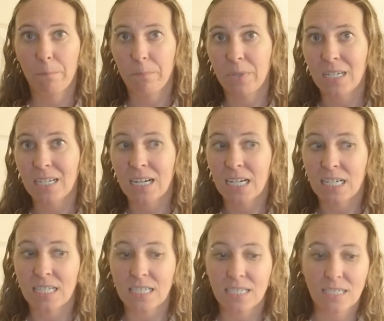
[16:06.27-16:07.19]

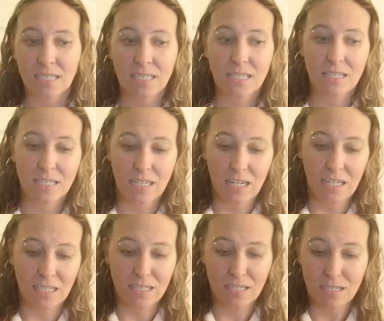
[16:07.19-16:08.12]
because
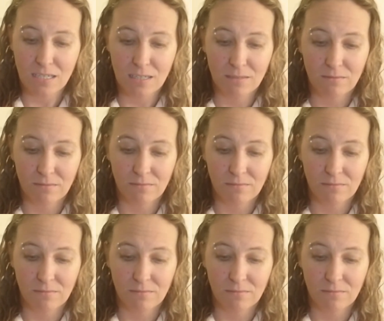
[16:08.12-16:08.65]
it's